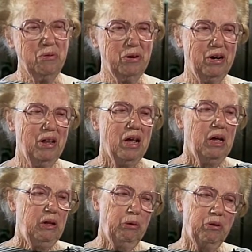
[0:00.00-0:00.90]
were.
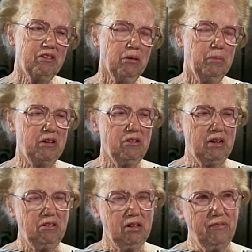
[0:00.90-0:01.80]
There wasn't much
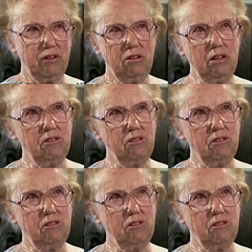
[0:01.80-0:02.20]
on 17th